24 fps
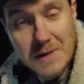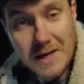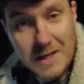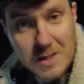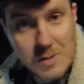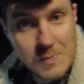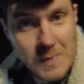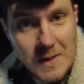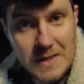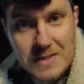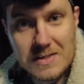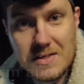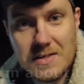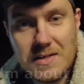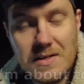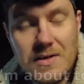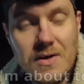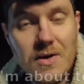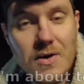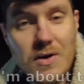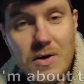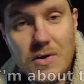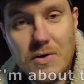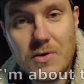expected
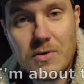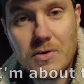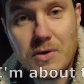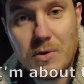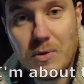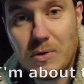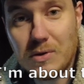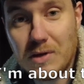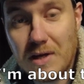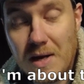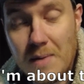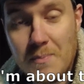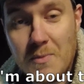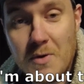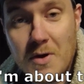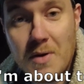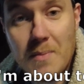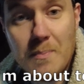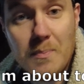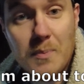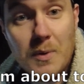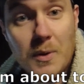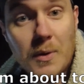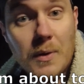on an uncooled camera.
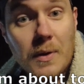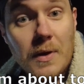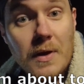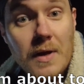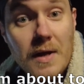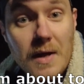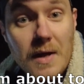But